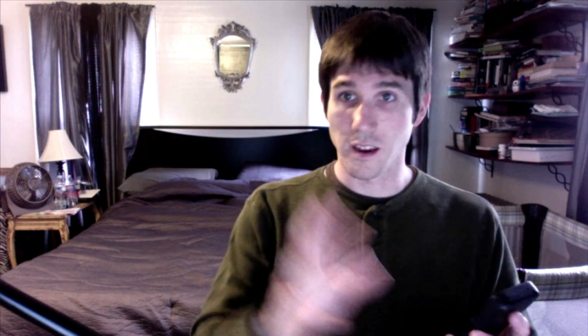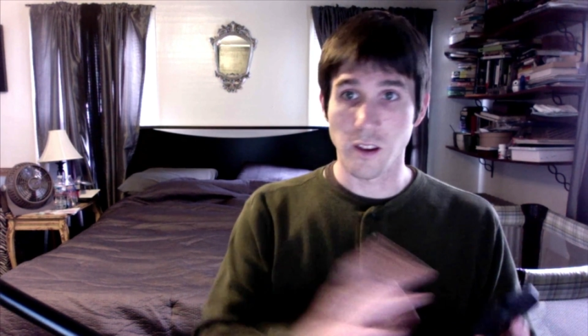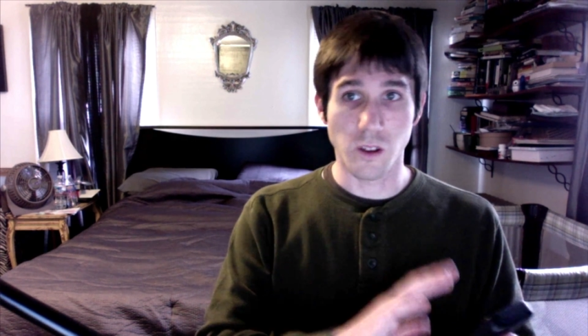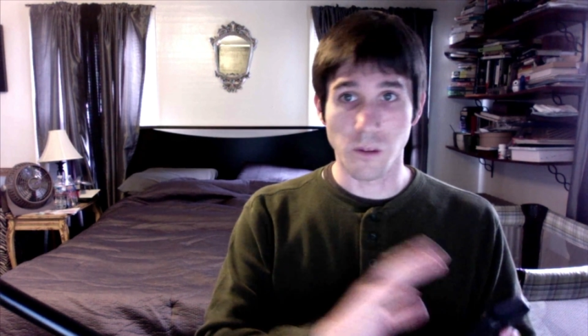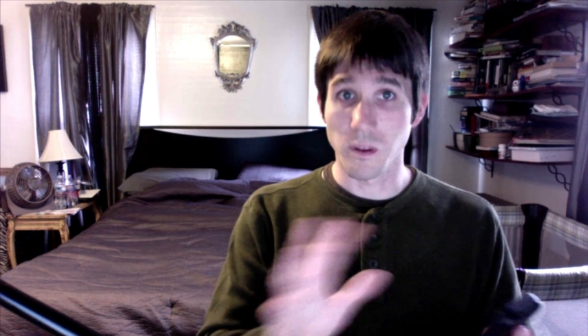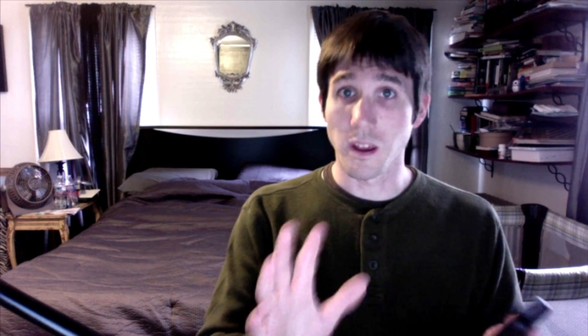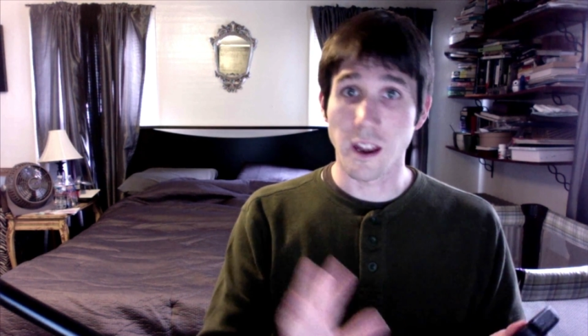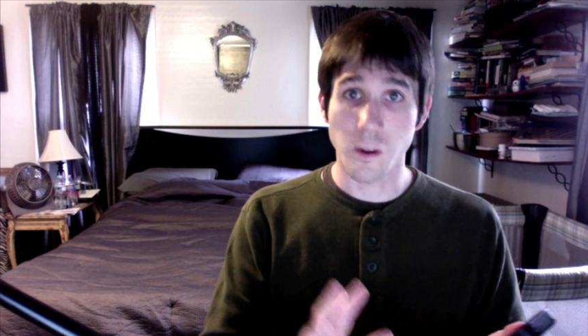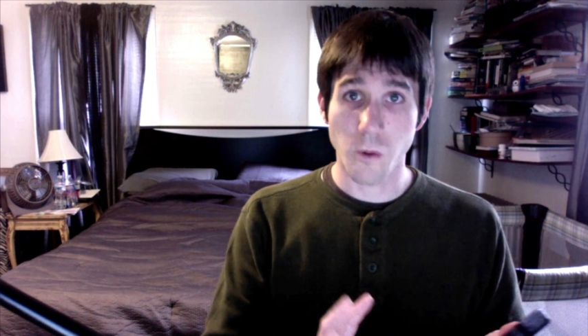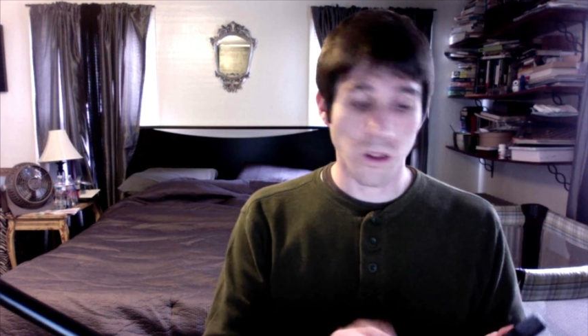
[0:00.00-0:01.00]
You can be
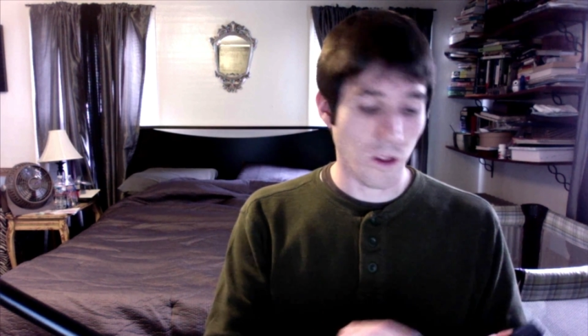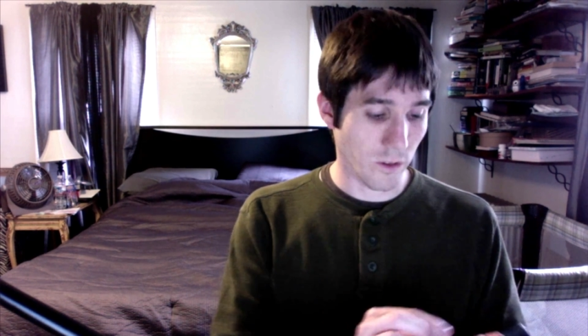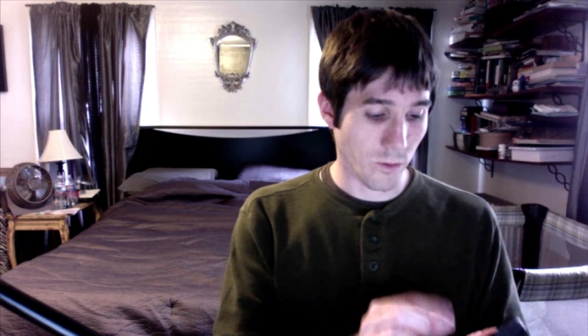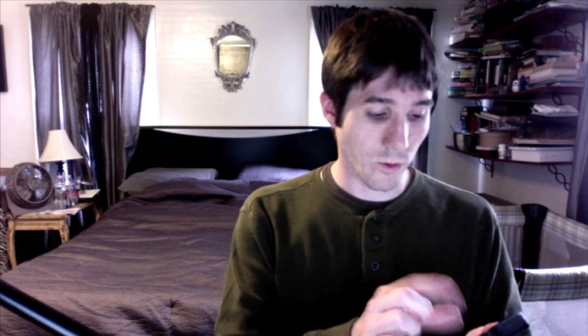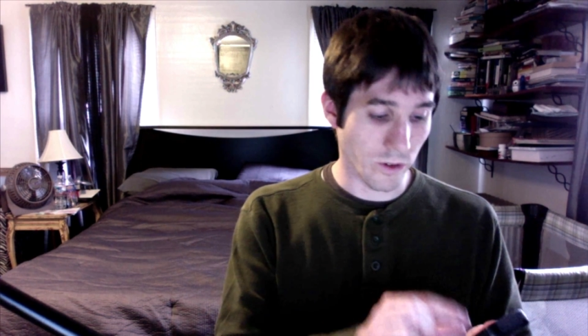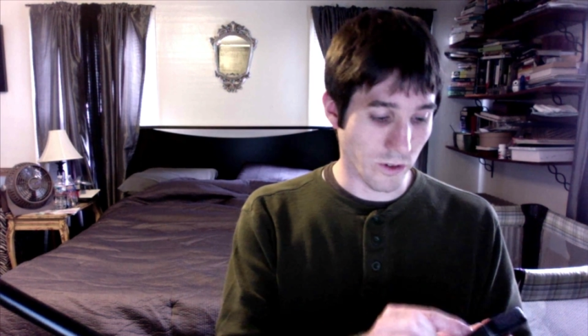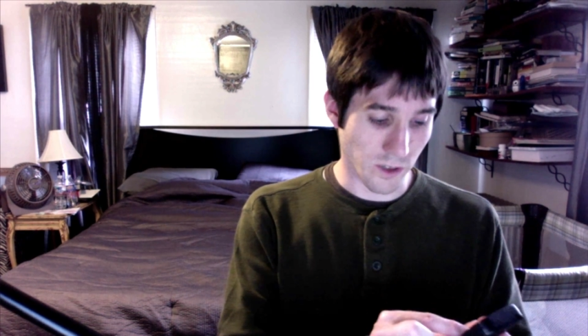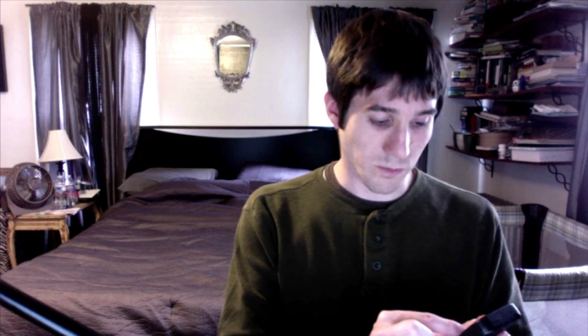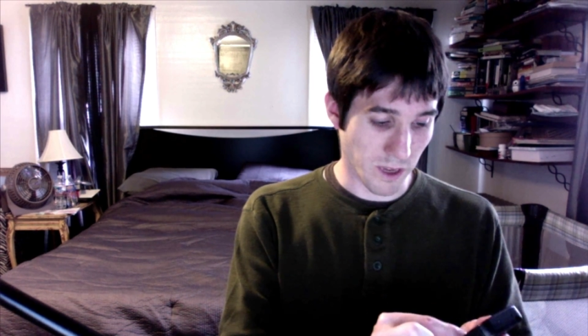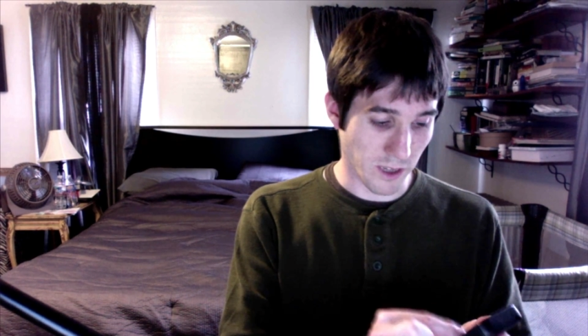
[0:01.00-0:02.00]
anywhere along the route and you
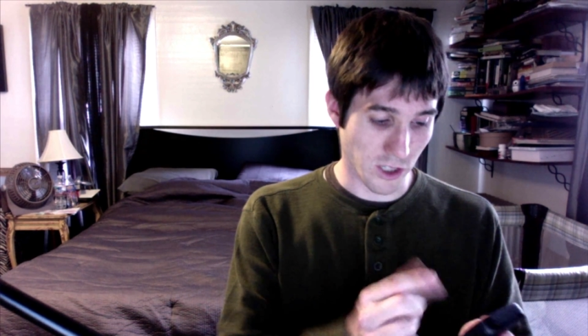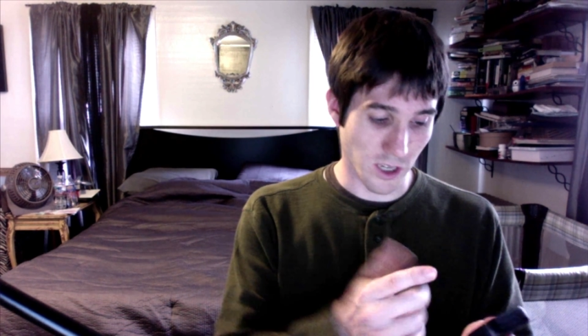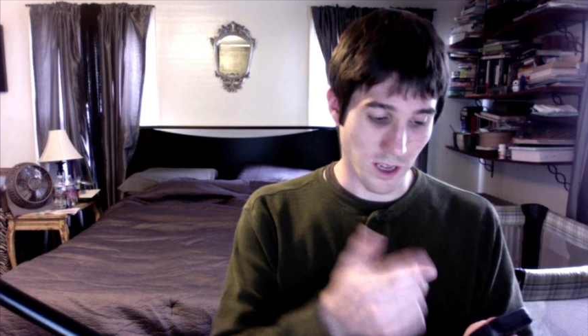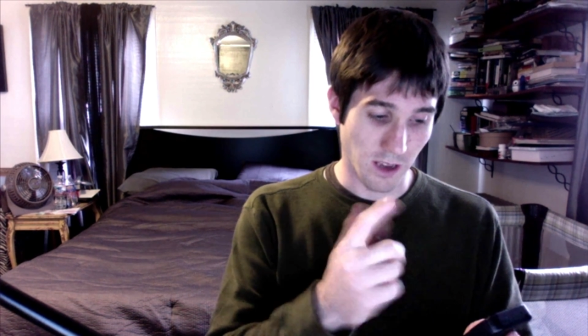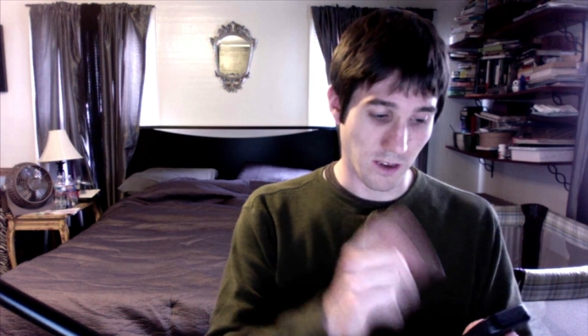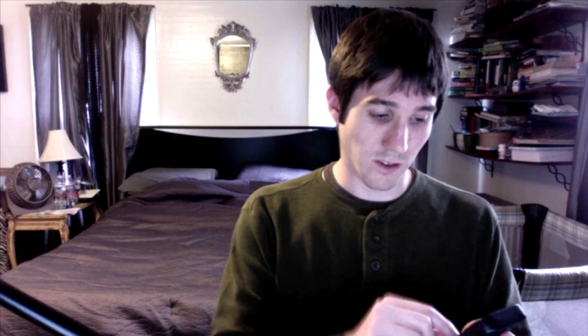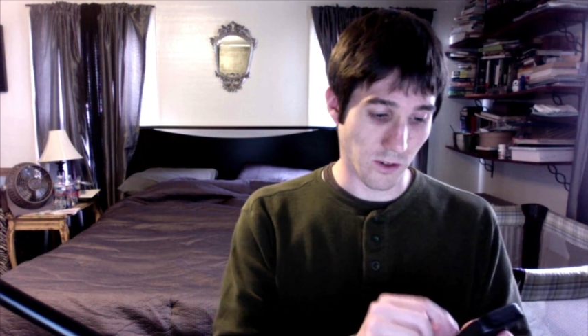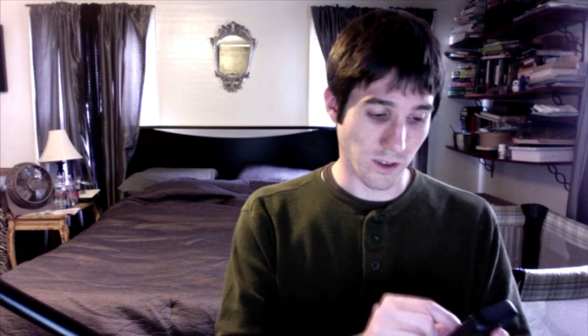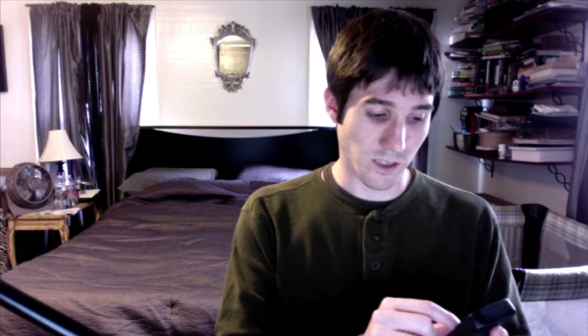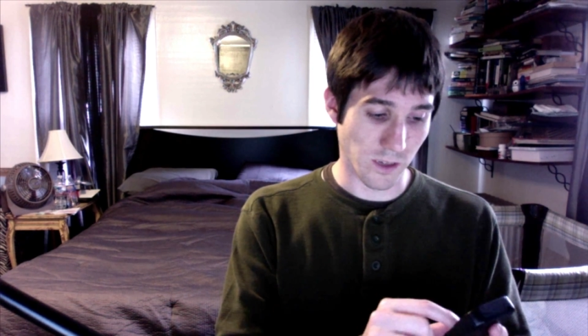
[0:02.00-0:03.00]
just pinch and you
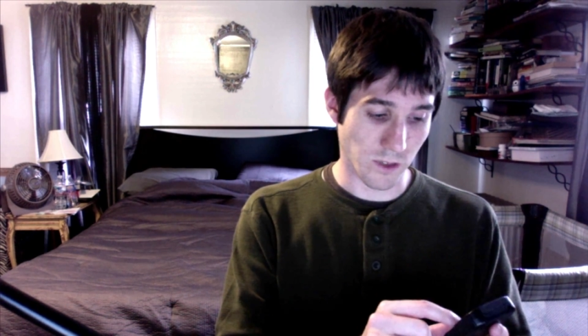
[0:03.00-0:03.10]
can see what's